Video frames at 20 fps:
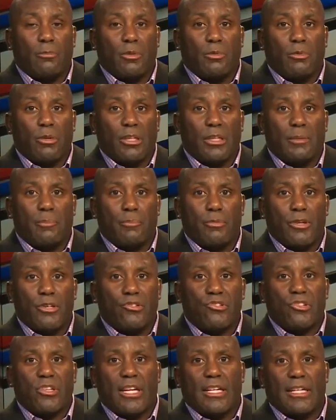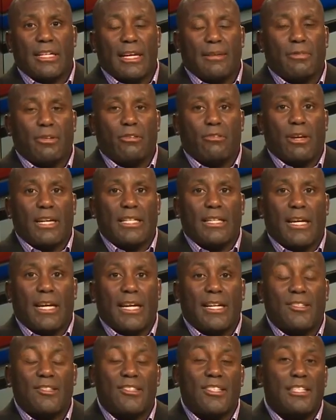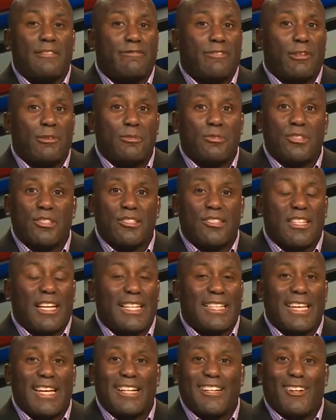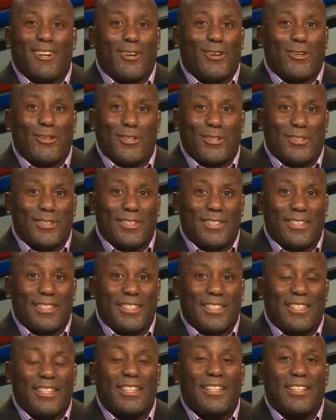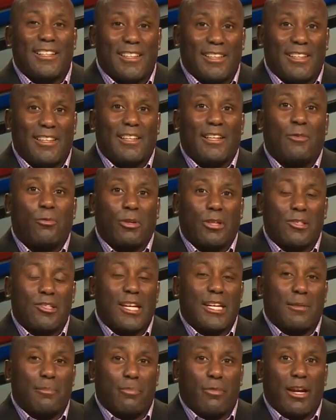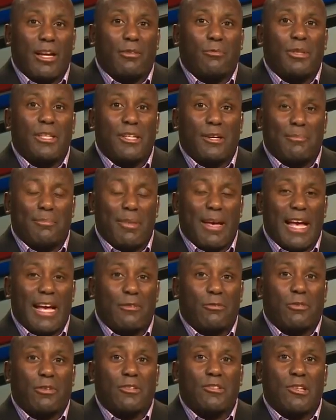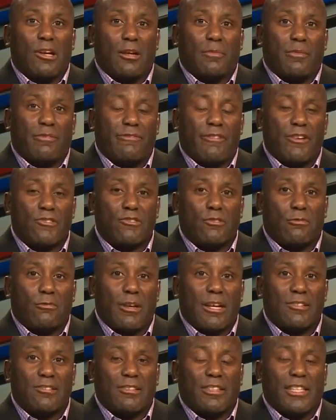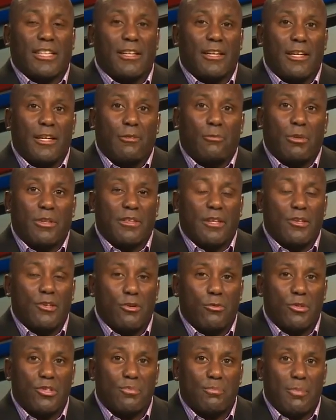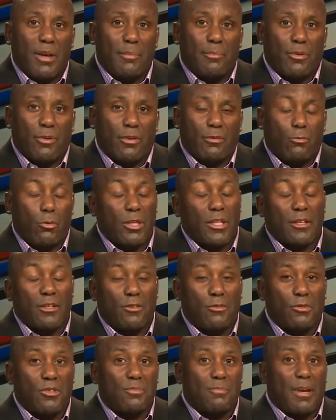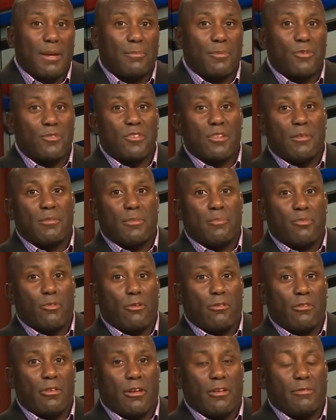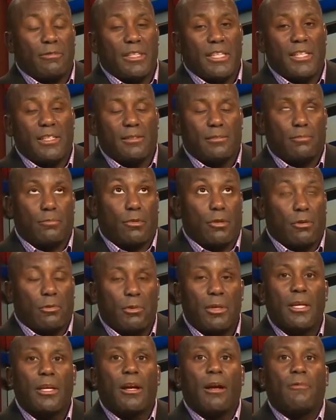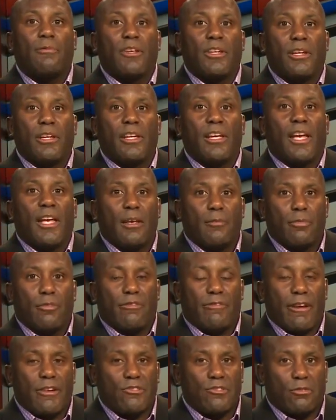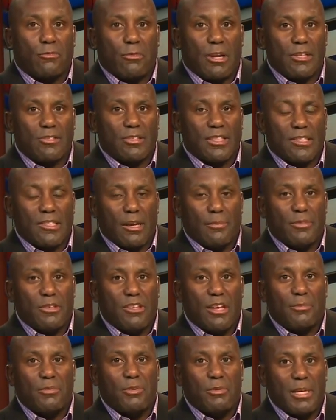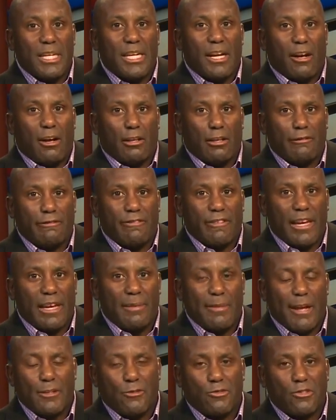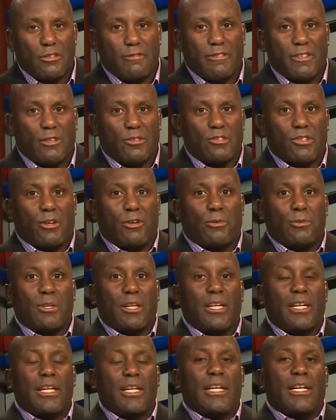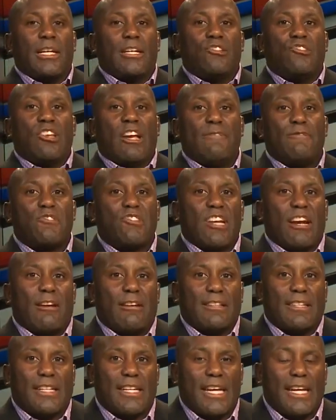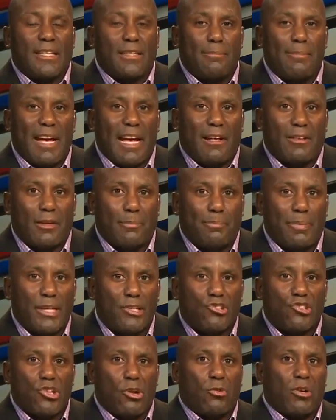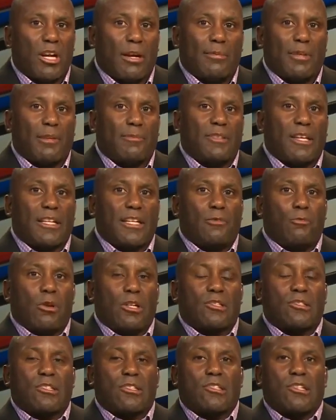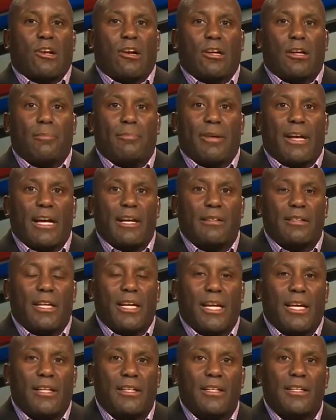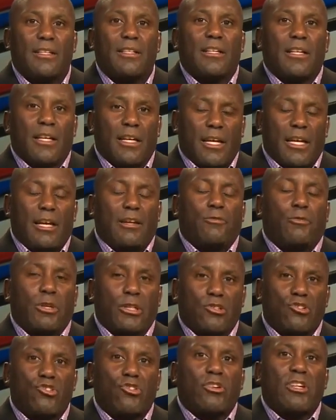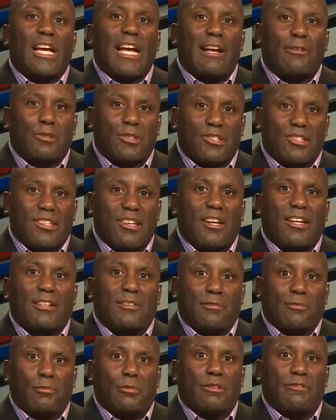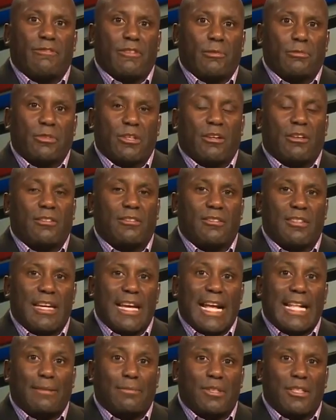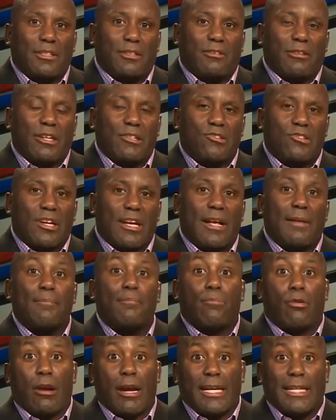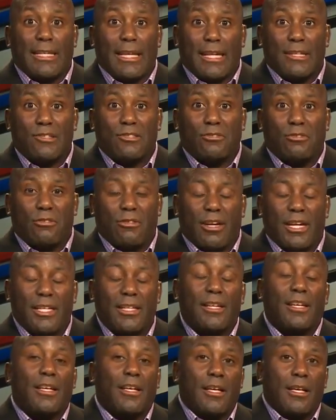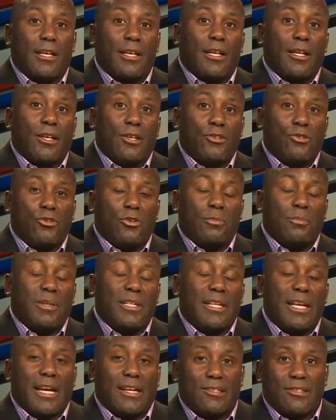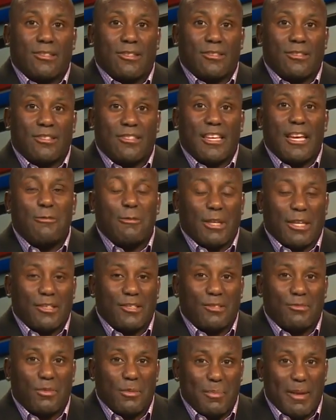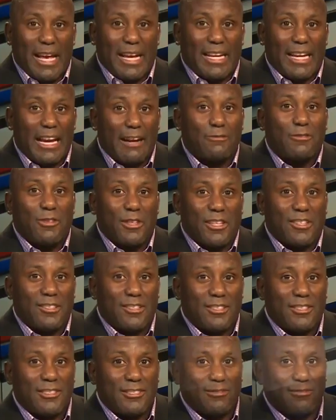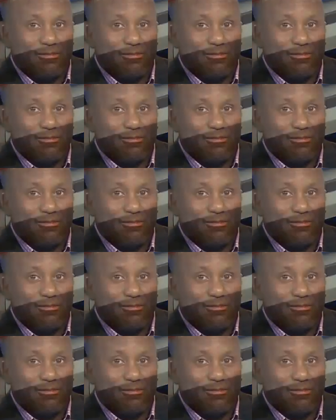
We really appreciate it. Have a great night. See, folks, it's not that hard. We're going to take a break. When we come back, we're going to talk professional wrestling with the newest member, one of the newest members of the pro of the pro of the professional wrestling WWE Hall of Fame, Hendersonville's own Jeff Jarrett, the King of the Mountain. A big show coming up that he wants to talk about and we're going to show you how it's done with phone calls. Adam did a great job, Brian, not so great. You could be next. Stay with us. We're back after this.